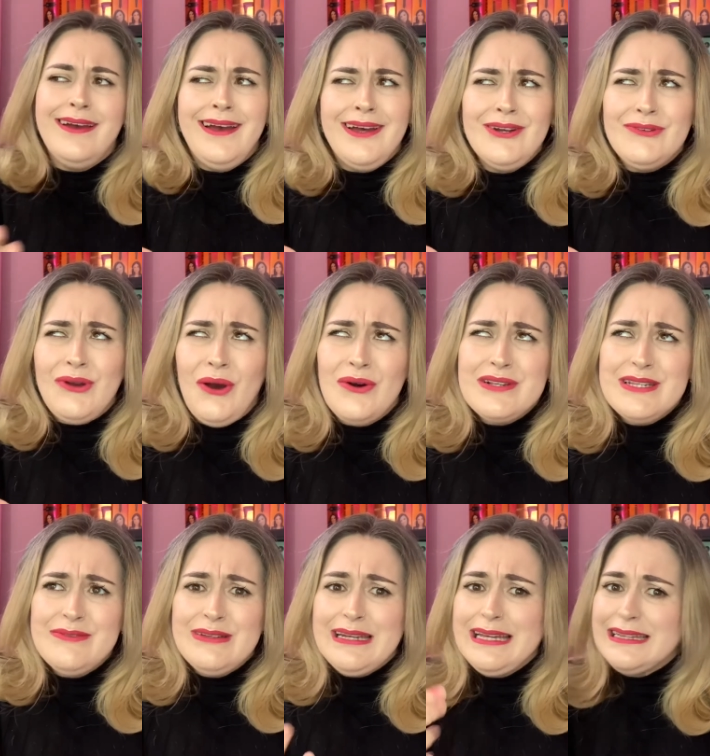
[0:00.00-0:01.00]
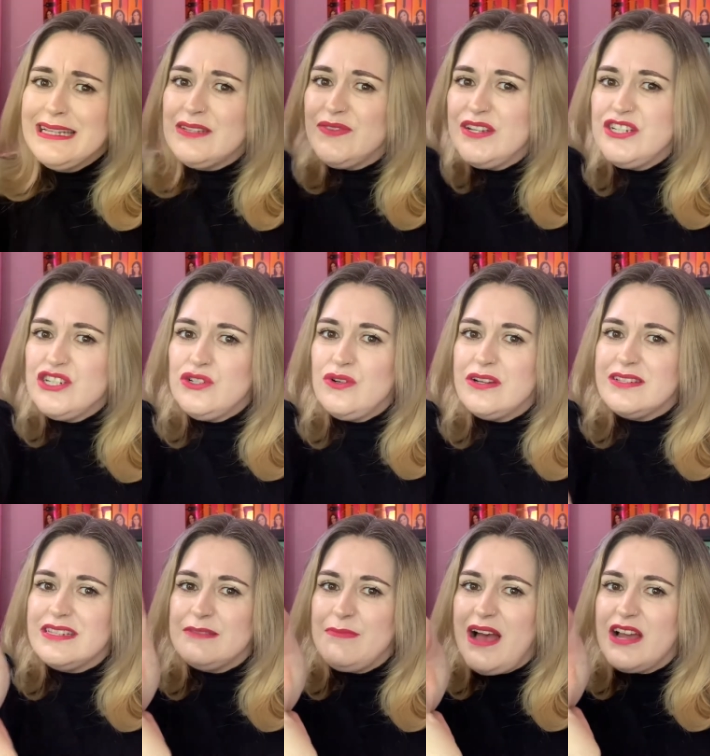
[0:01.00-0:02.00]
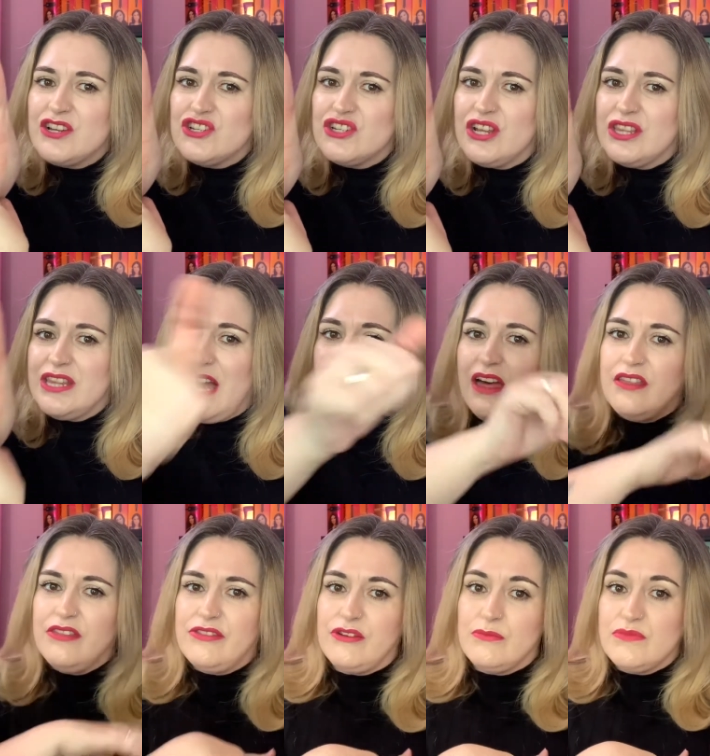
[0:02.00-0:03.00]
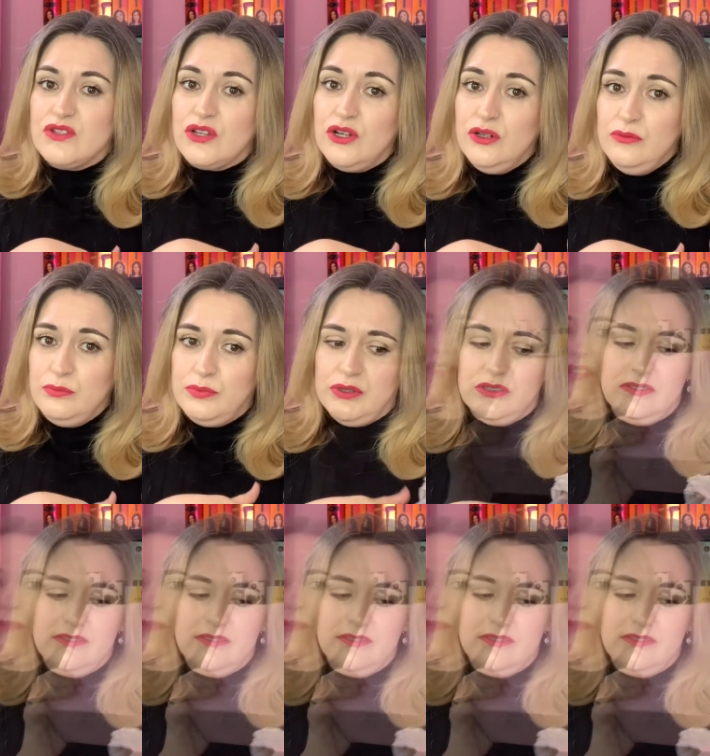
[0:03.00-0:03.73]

and of course if you like this video smash that thumbs up button. The